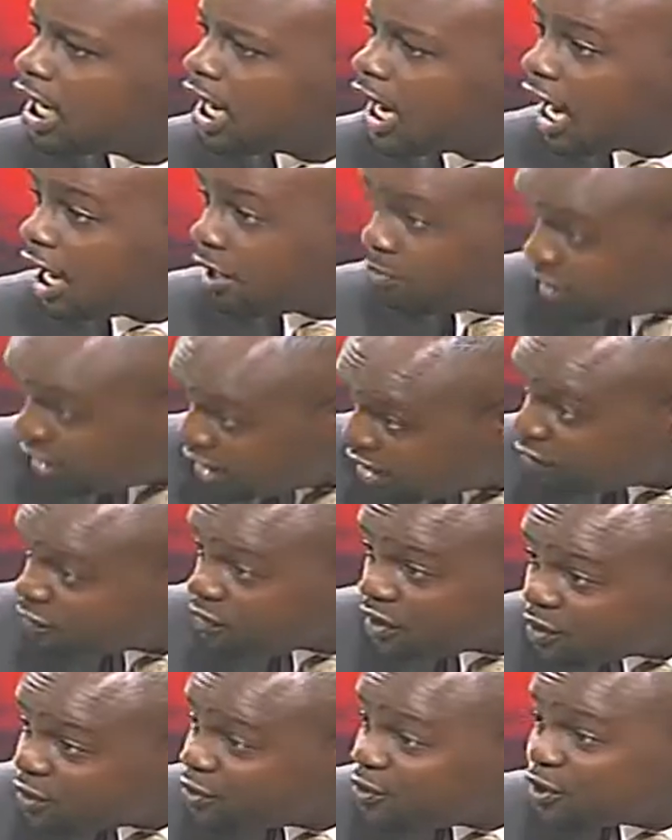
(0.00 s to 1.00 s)
I believe the
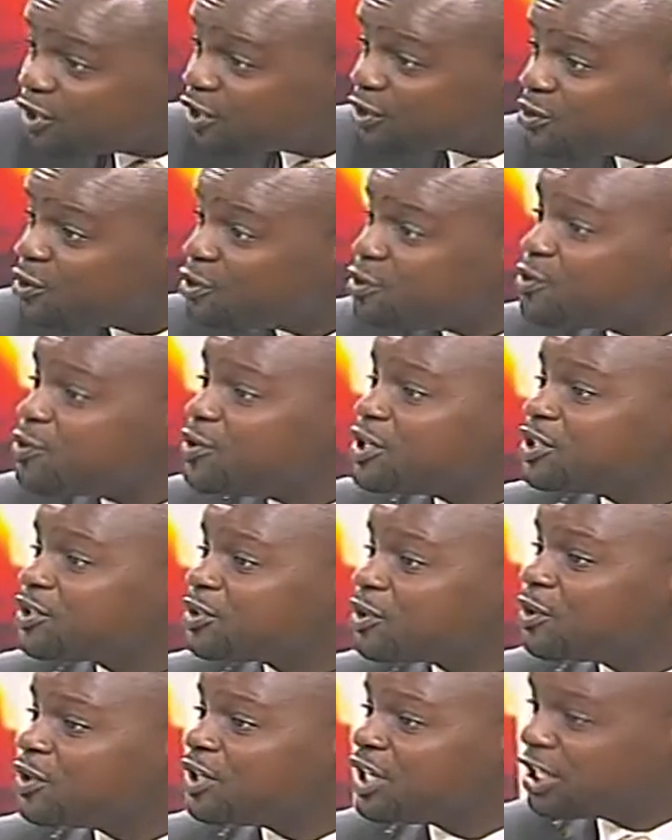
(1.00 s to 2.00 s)
reason he's not doing
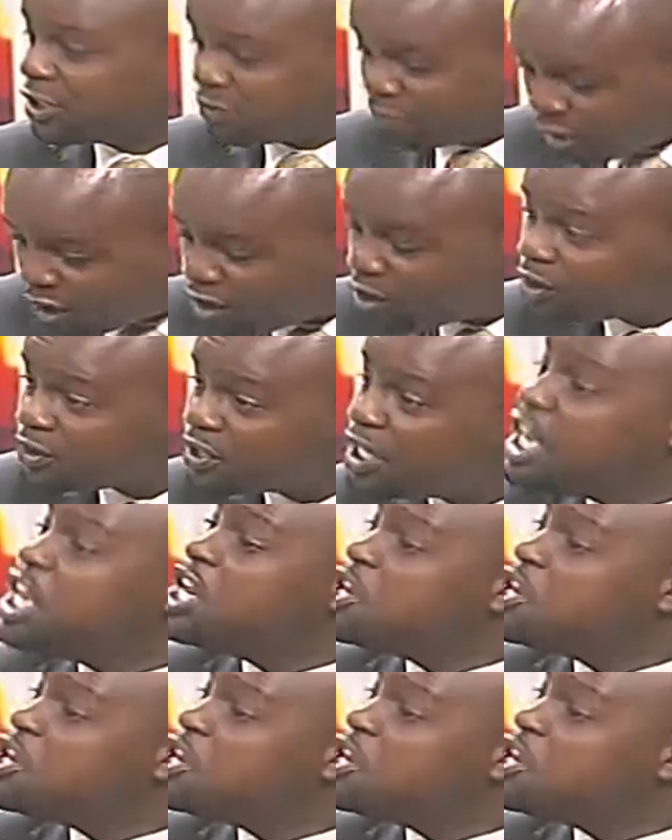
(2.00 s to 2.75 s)
so is because he